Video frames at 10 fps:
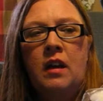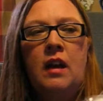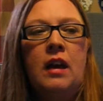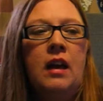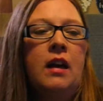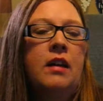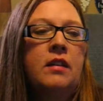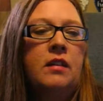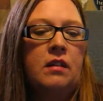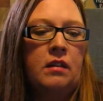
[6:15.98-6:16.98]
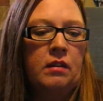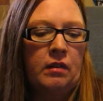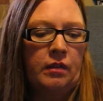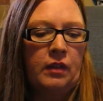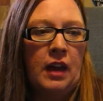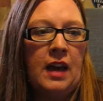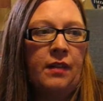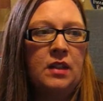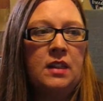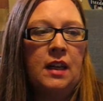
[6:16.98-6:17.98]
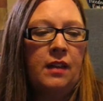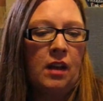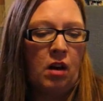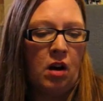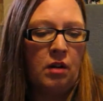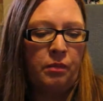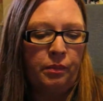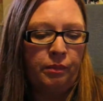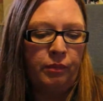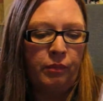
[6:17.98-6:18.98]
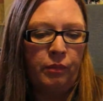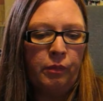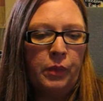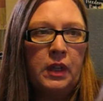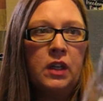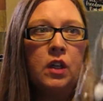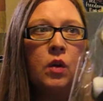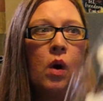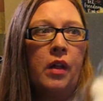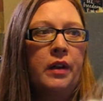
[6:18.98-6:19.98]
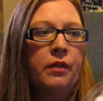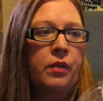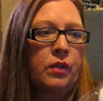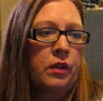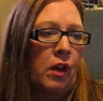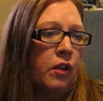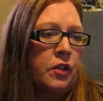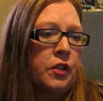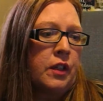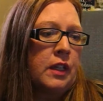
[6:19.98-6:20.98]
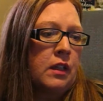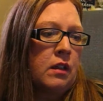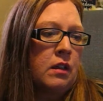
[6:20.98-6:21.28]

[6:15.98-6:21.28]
and I have to say they are pretty good quality for the Dollar Tree.